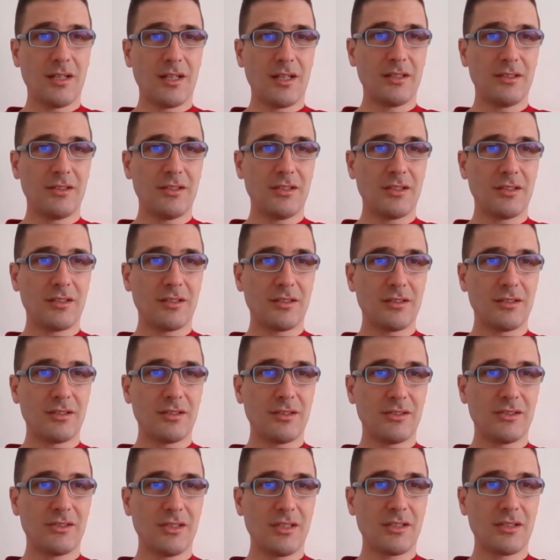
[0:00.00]
I
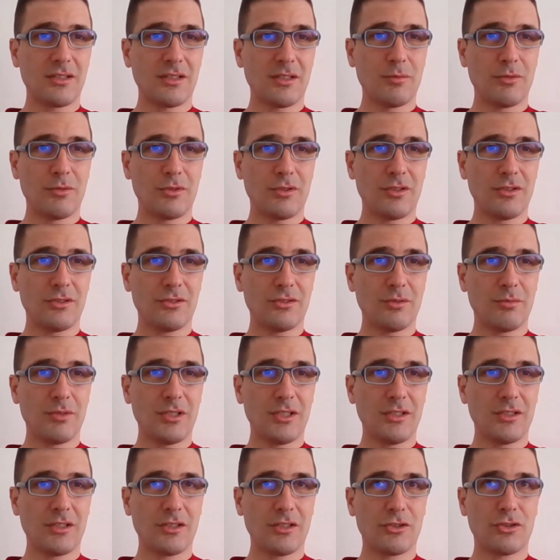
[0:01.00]
think uh, Sergey Morozov
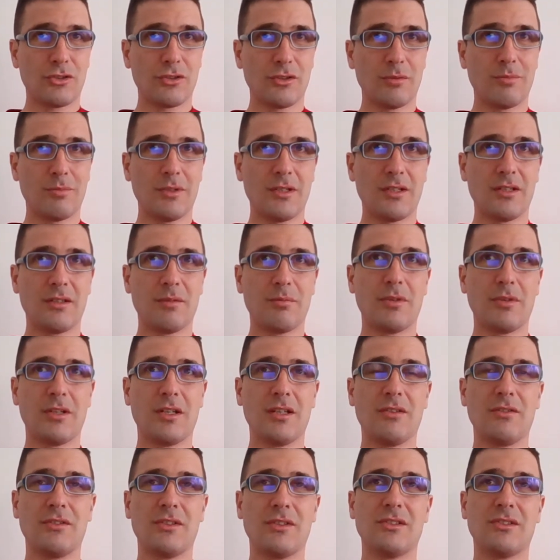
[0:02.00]
might actually parry
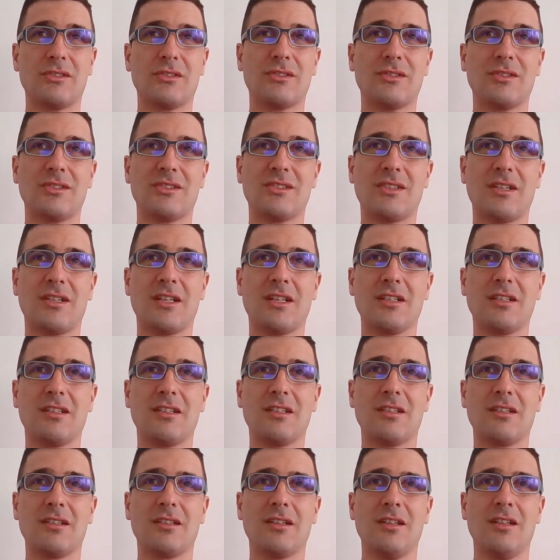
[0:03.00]
Paiva's
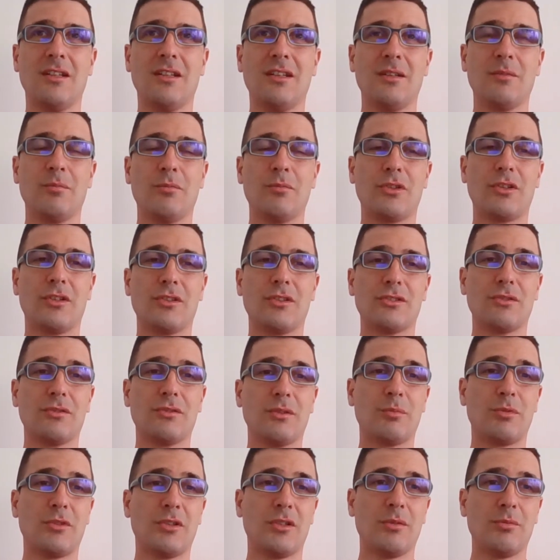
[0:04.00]
striking.
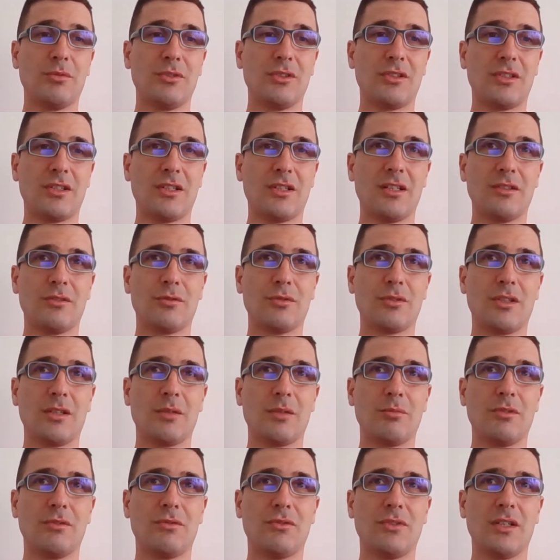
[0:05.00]
Morozov will probably try to
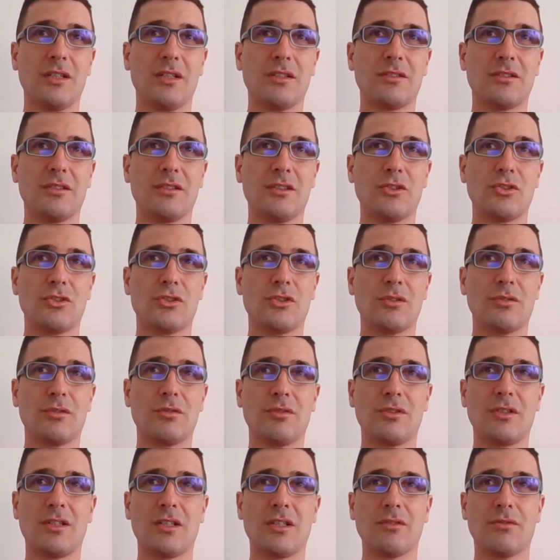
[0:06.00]
keep the fight clinching
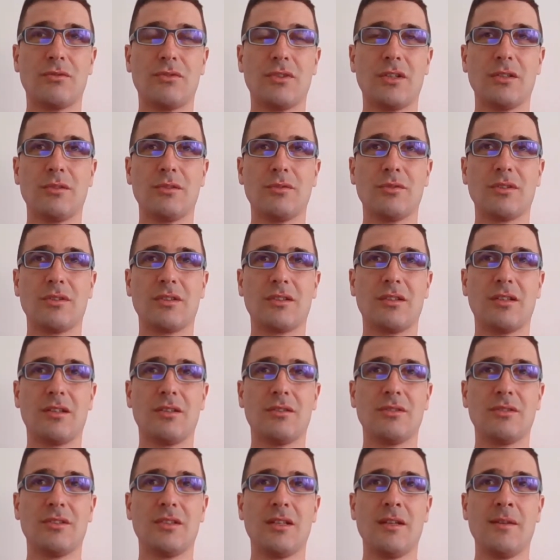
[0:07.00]
to drag the fight to the
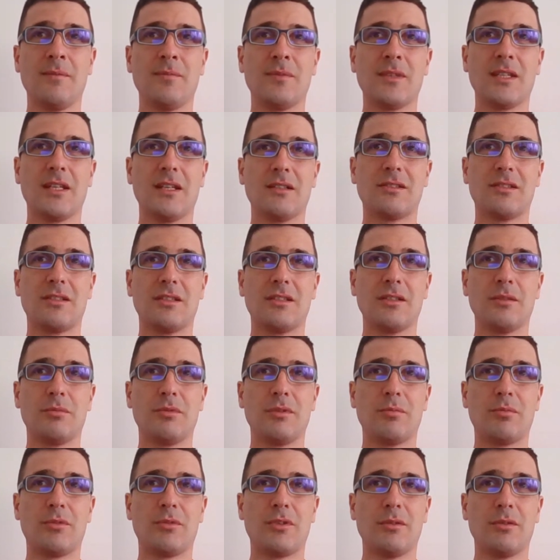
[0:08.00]
ground, as
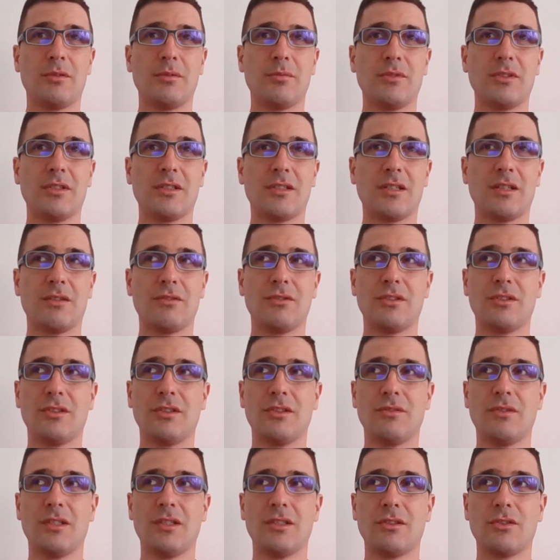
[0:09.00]
he'll be probably having
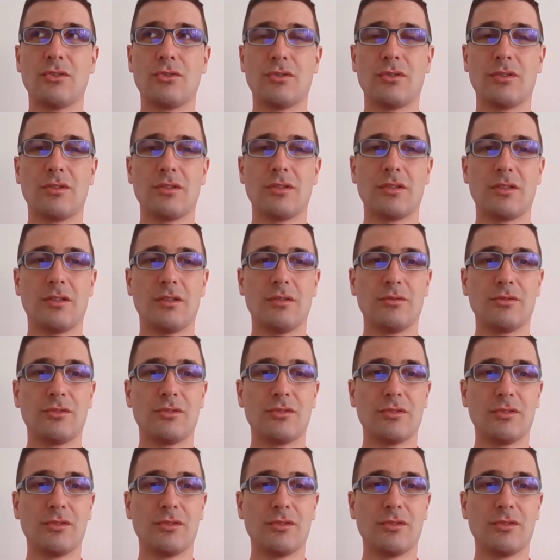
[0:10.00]
the advantage on the ground.